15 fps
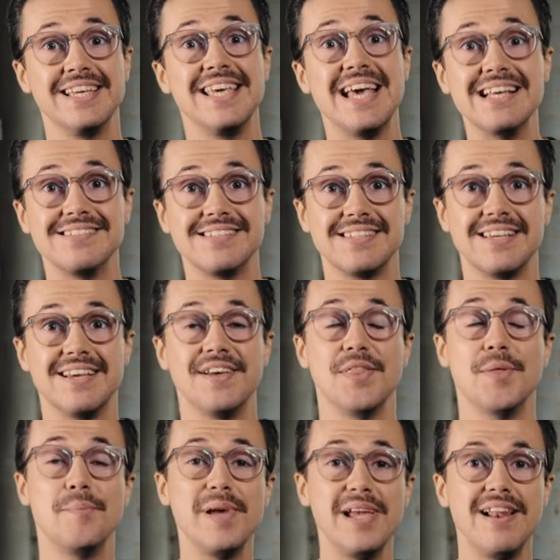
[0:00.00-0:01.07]
Yes,
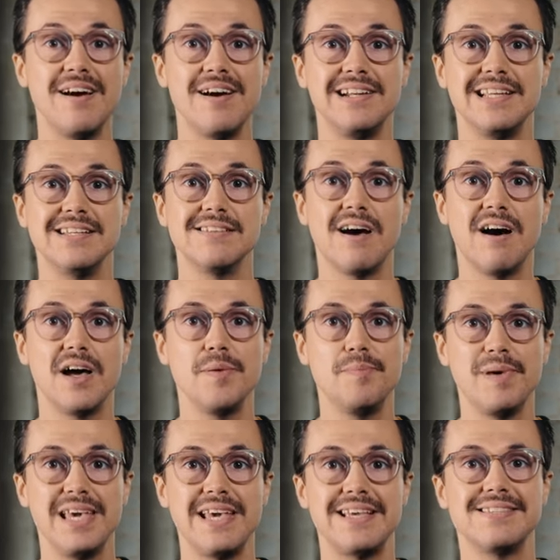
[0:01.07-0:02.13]
the Beeline is
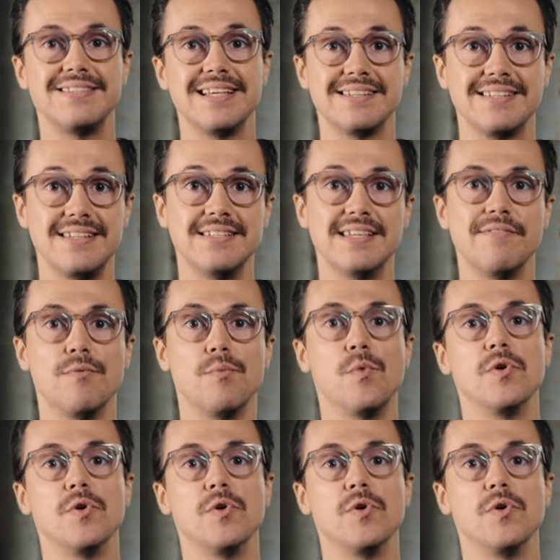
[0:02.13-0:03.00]
IP67